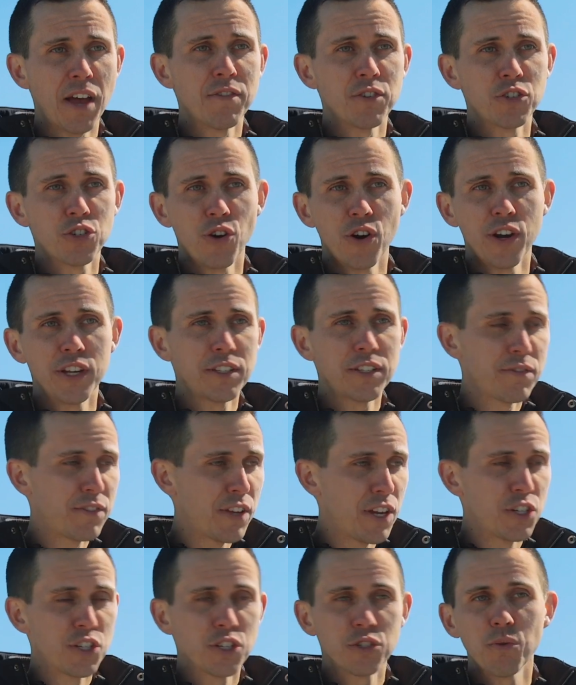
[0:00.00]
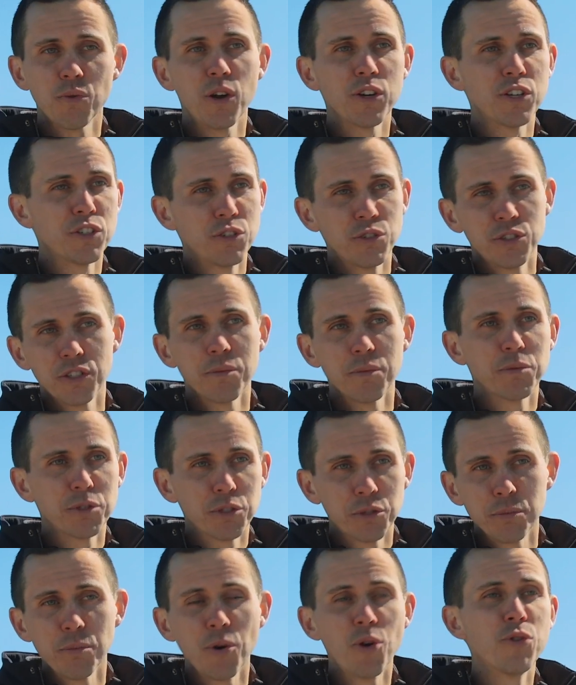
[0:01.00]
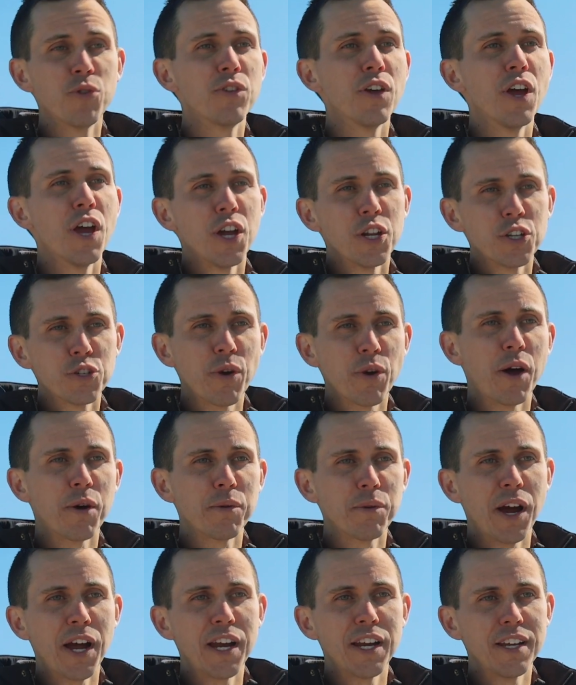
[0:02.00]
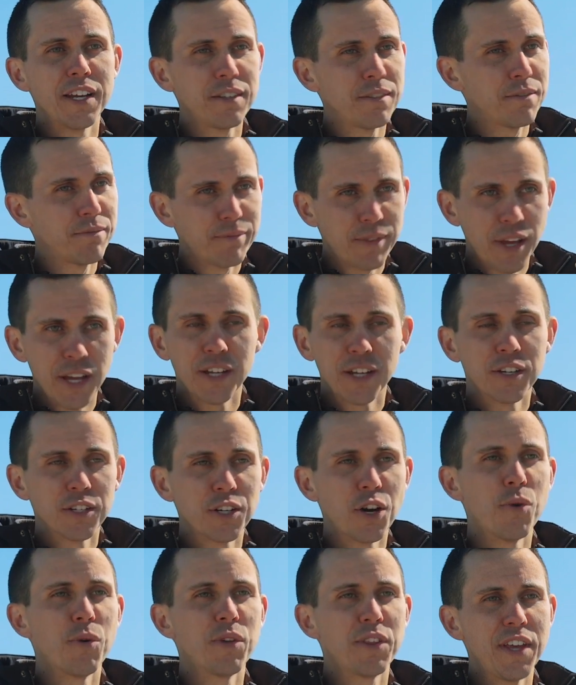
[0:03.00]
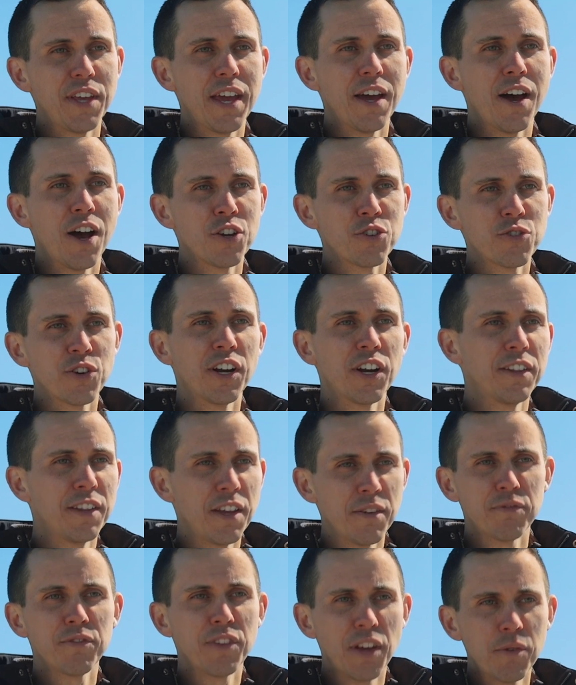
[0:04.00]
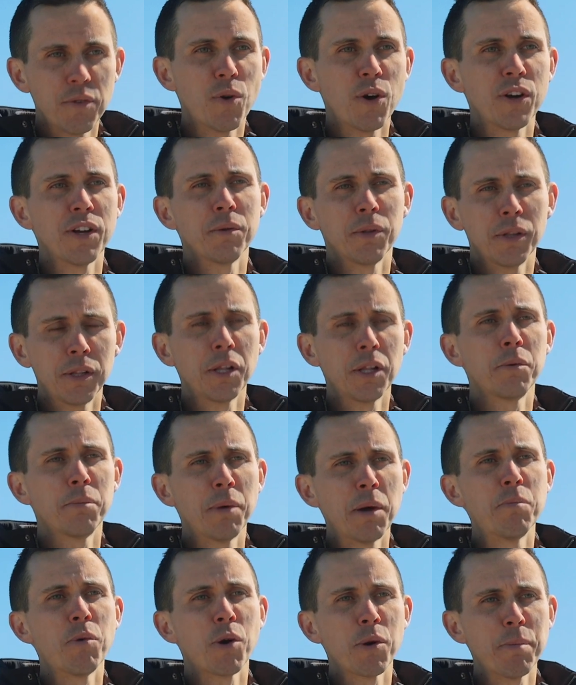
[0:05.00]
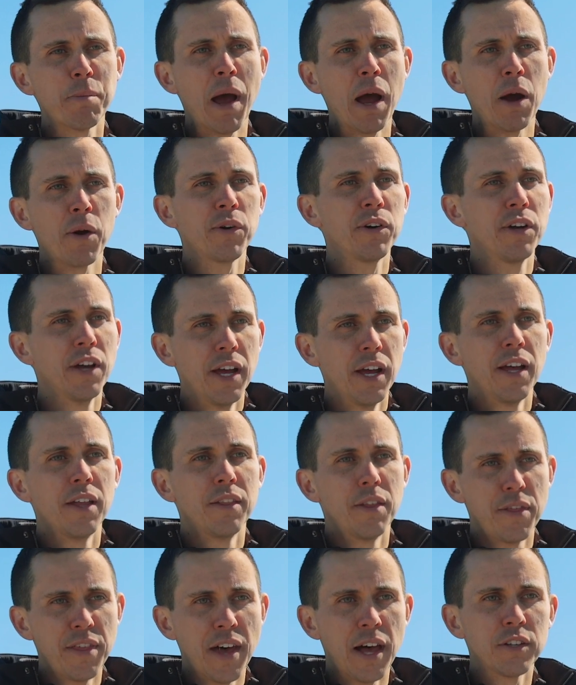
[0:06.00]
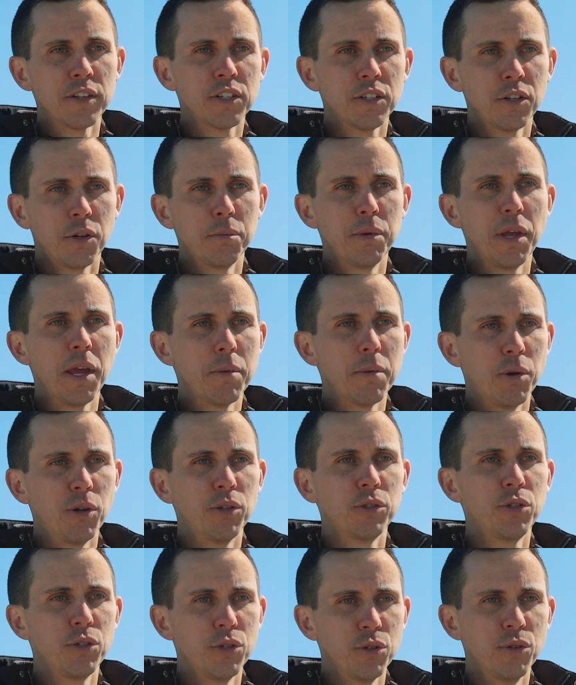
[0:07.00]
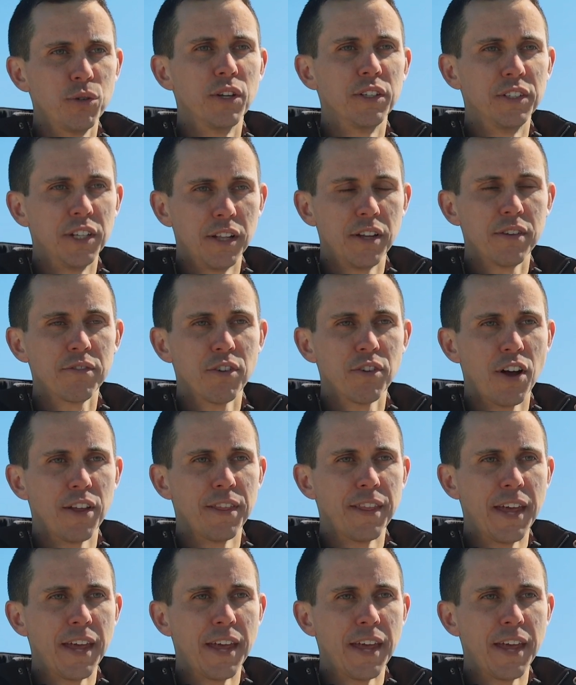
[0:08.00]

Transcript: a choice. If they just want to do some smooth trail riding, they can go with the 800. And if they want a little bit more power, the 1000 will be able to deliver on